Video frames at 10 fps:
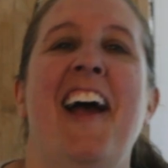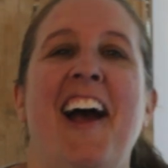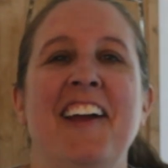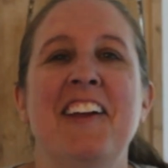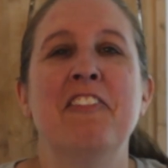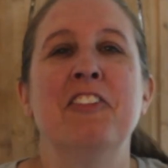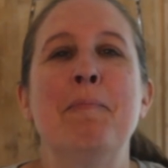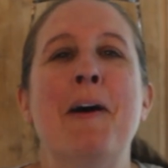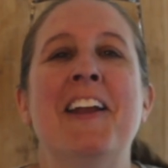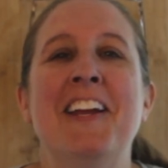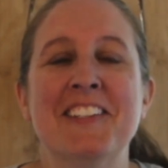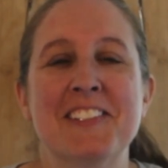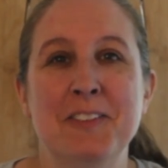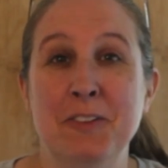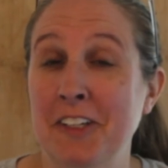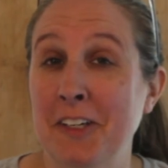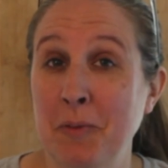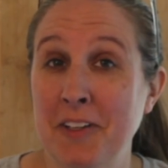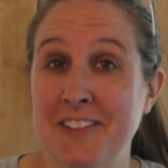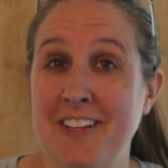Hi everybody, it's Laura
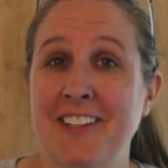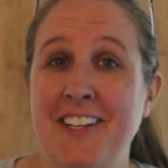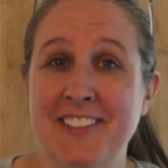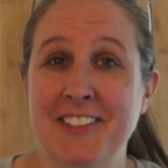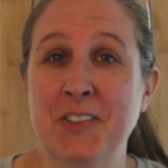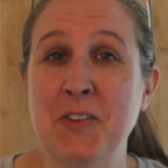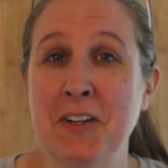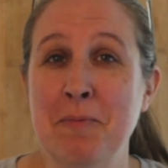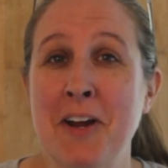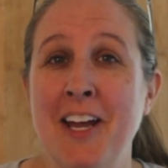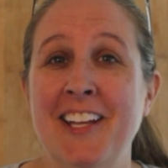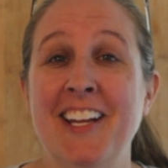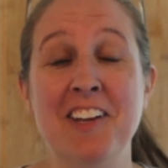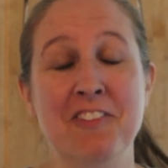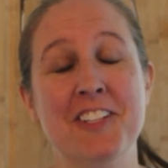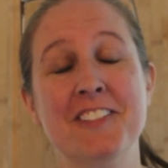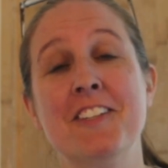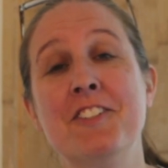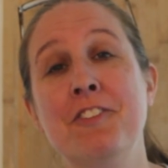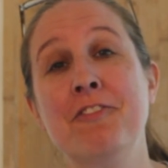with Sawdust and Cornbread. If this
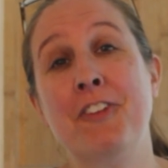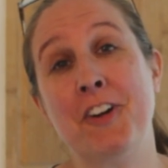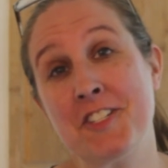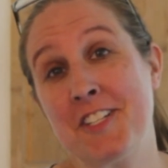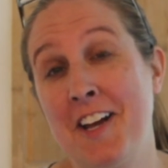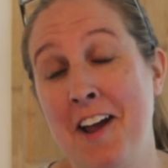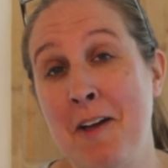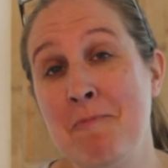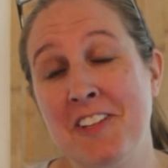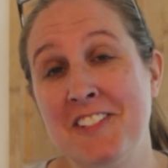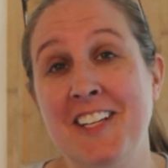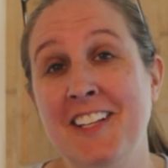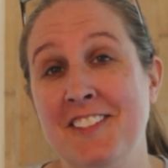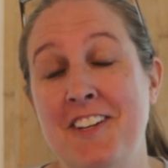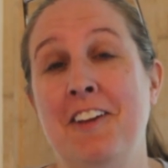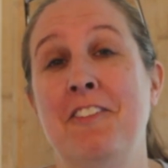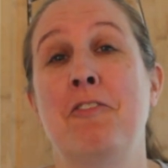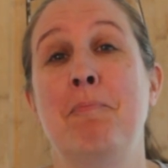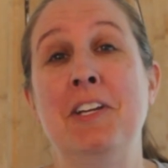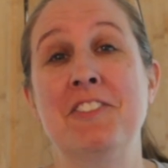is your first time visiting the
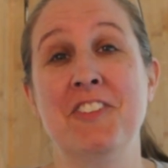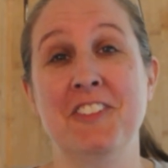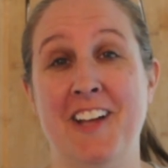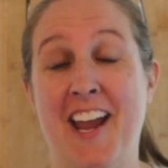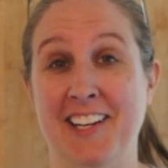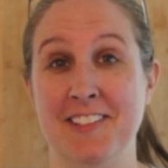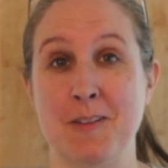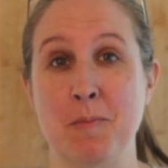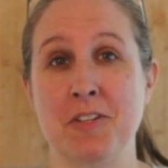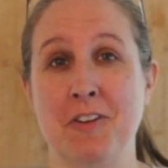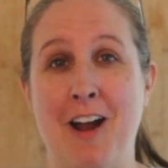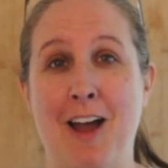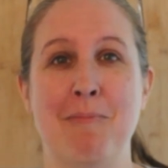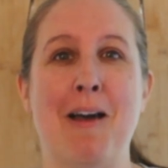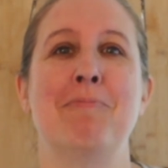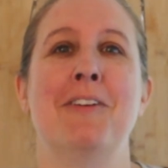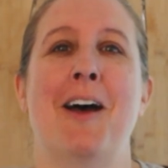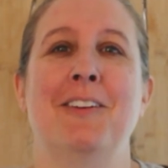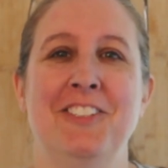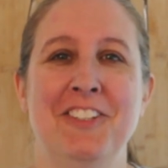channel, be sure to like and subscribe. I put
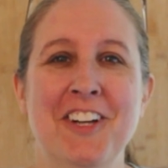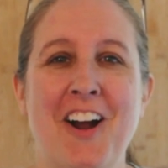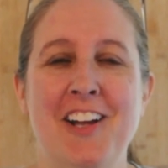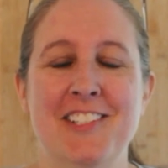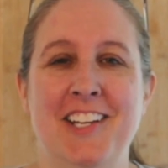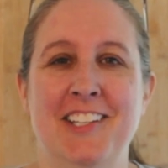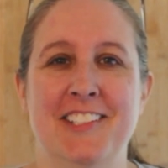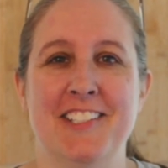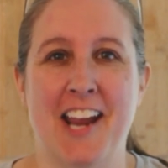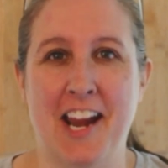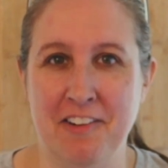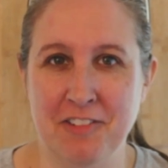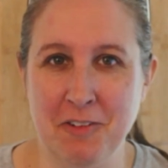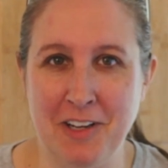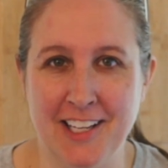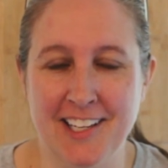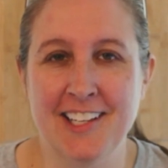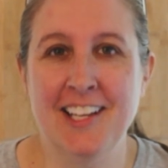out new content every week.